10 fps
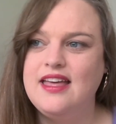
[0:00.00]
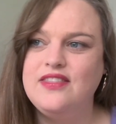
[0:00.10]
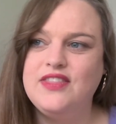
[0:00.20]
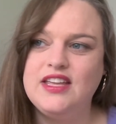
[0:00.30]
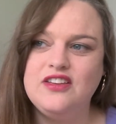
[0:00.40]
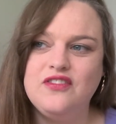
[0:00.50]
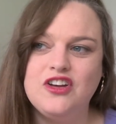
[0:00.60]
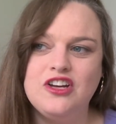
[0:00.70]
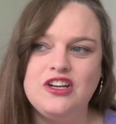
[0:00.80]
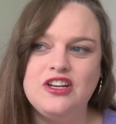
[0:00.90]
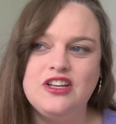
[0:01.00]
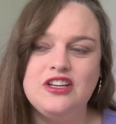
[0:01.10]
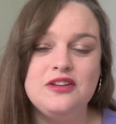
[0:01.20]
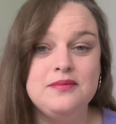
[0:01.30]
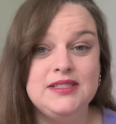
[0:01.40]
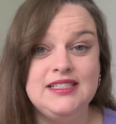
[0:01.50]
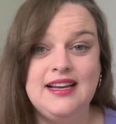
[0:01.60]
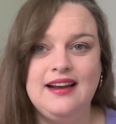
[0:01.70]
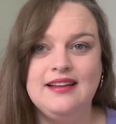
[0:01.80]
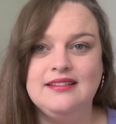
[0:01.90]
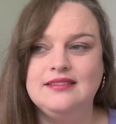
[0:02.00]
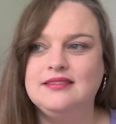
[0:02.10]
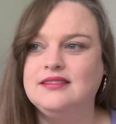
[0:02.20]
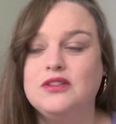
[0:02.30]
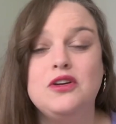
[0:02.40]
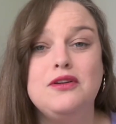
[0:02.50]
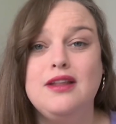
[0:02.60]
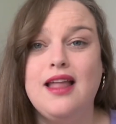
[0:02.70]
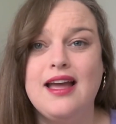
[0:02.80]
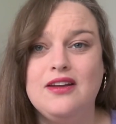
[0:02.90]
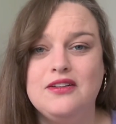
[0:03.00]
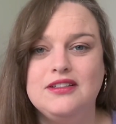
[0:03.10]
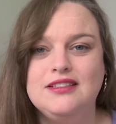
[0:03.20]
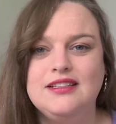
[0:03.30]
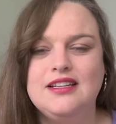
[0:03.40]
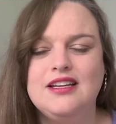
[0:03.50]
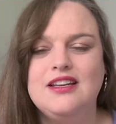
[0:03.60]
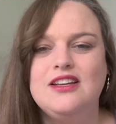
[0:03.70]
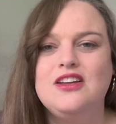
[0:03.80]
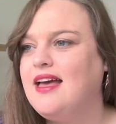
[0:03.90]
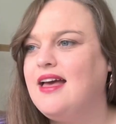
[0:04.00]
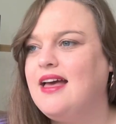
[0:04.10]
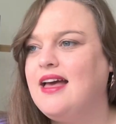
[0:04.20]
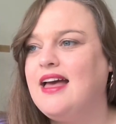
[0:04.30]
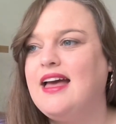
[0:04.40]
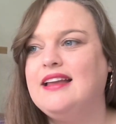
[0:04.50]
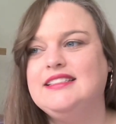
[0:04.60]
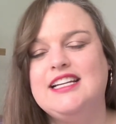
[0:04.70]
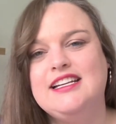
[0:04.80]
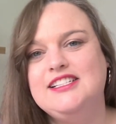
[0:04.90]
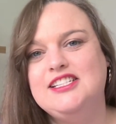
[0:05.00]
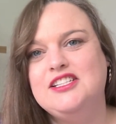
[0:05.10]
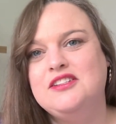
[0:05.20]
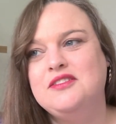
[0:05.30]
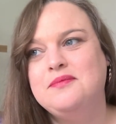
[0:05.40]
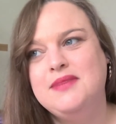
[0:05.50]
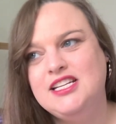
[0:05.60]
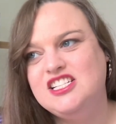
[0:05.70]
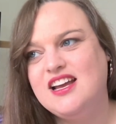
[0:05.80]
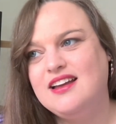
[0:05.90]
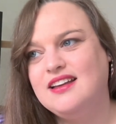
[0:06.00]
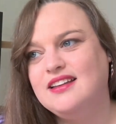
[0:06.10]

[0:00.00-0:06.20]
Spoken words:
Then you've got Mishael, who like God, and changed to Meshach,